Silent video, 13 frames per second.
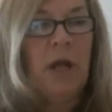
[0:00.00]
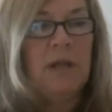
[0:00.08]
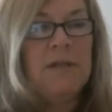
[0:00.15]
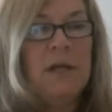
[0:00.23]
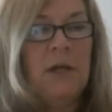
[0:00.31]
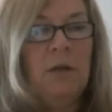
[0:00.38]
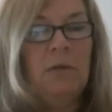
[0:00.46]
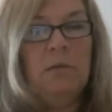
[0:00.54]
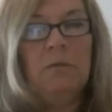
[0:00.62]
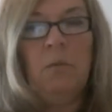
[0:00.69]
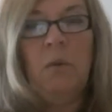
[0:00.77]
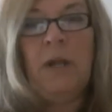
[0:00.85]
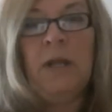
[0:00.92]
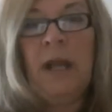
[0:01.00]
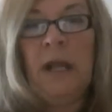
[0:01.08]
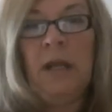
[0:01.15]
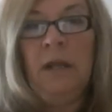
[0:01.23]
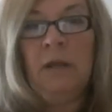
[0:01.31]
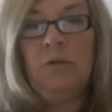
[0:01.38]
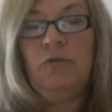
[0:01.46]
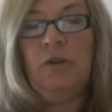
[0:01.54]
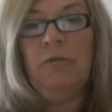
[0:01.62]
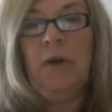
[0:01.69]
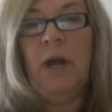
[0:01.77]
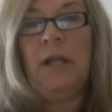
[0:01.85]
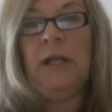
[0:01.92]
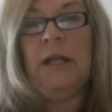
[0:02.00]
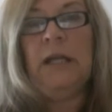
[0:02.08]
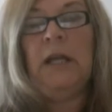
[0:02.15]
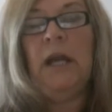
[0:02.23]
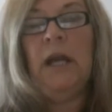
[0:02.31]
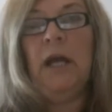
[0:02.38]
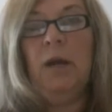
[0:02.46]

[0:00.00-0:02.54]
until one day she finally